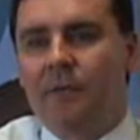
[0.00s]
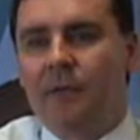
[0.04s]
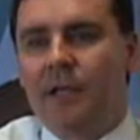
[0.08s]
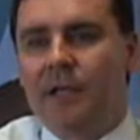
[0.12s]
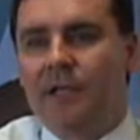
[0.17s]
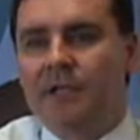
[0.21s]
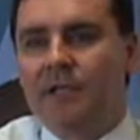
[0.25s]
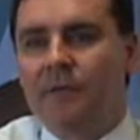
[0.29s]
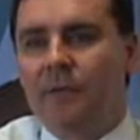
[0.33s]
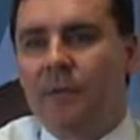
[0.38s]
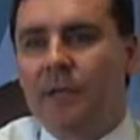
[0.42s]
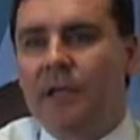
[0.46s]
the
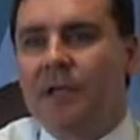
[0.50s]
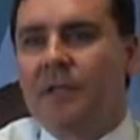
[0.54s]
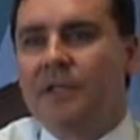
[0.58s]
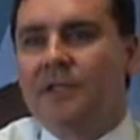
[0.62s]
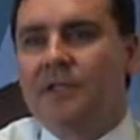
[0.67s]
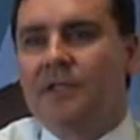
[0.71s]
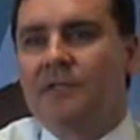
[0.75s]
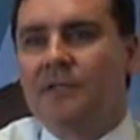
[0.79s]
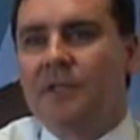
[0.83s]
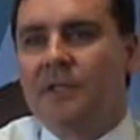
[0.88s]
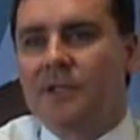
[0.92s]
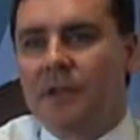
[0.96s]
relative
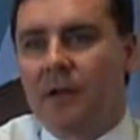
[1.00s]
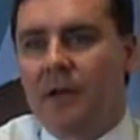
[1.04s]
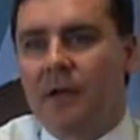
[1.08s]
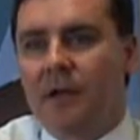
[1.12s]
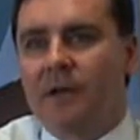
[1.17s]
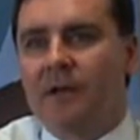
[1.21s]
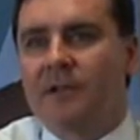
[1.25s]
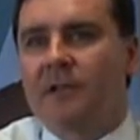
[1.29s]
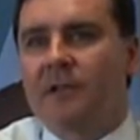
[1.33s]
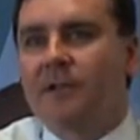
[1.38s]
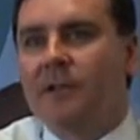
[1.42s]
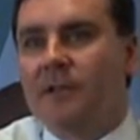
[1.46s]
weakness of the
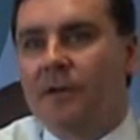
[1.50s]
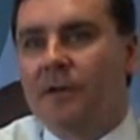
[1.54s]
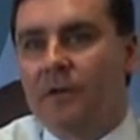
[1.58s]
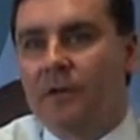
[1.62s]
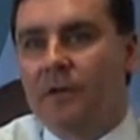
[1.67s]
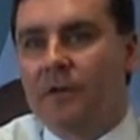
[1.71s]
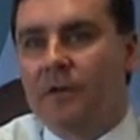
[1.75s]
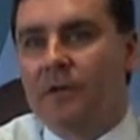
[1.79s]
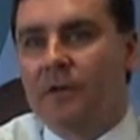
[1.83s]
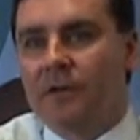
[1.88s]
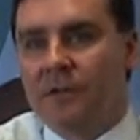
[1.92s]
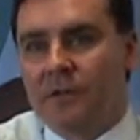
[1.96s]
dollar to the
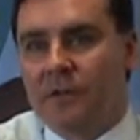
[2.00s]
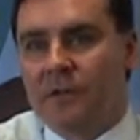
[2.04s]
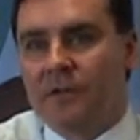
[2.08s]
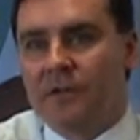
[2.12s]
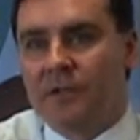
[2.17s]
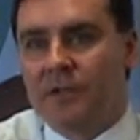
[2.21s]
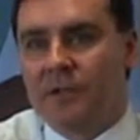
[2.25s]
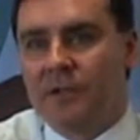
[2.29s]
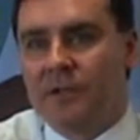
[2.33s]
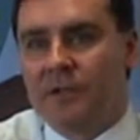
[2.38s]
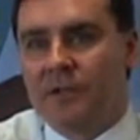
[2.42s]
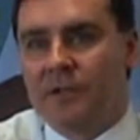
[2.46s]
euro is
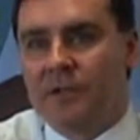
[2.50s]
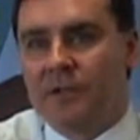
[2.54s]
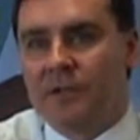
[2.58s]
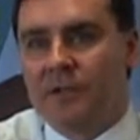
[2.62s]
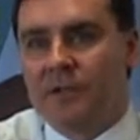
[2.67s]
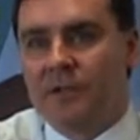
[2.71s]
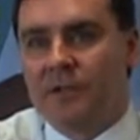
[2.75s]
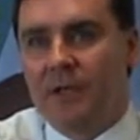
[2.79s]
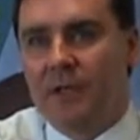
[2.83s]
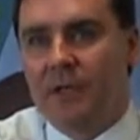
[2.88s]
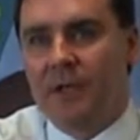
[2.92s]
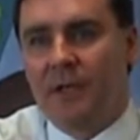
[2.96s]
also an issue.